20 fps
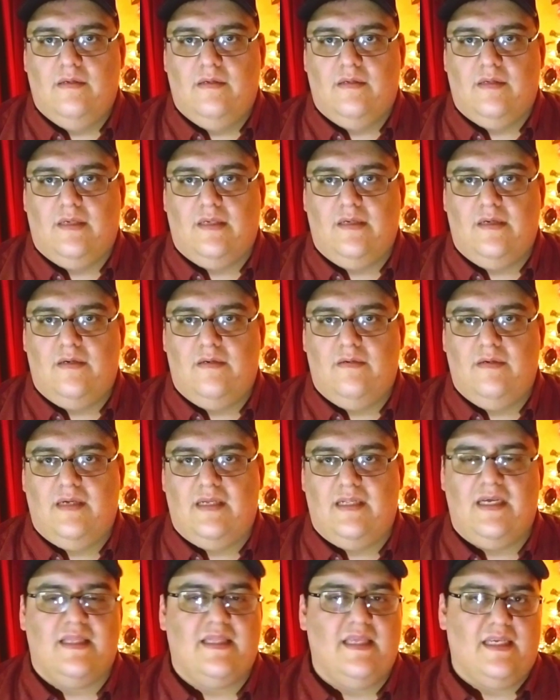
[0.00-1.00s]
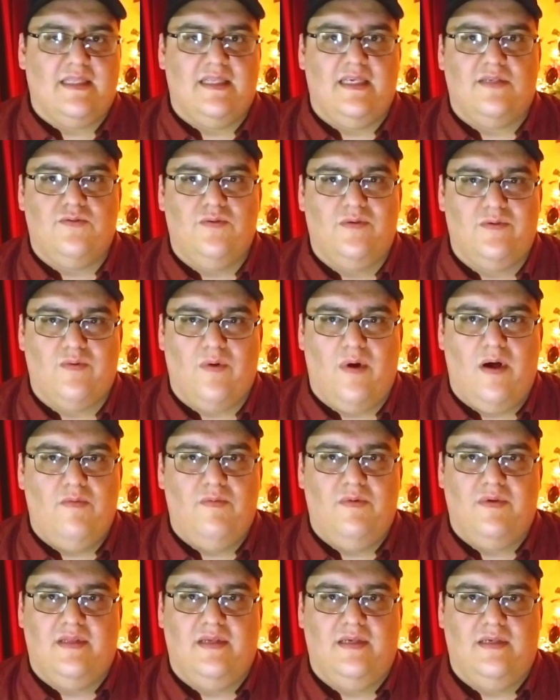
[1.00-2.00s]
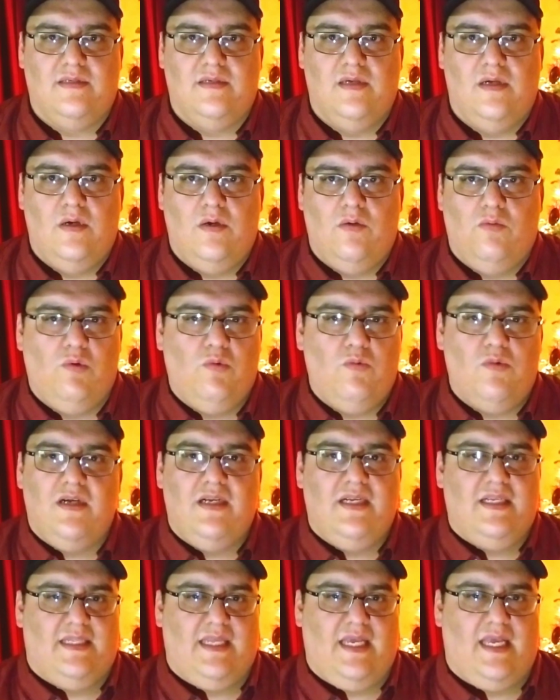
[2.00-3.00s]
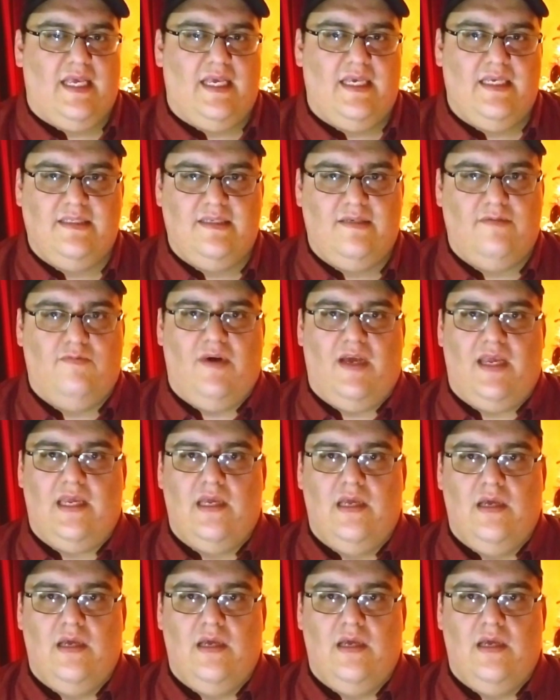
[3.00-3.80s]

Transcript: You know, and I think that's what's wrong with us. We want it the easy way.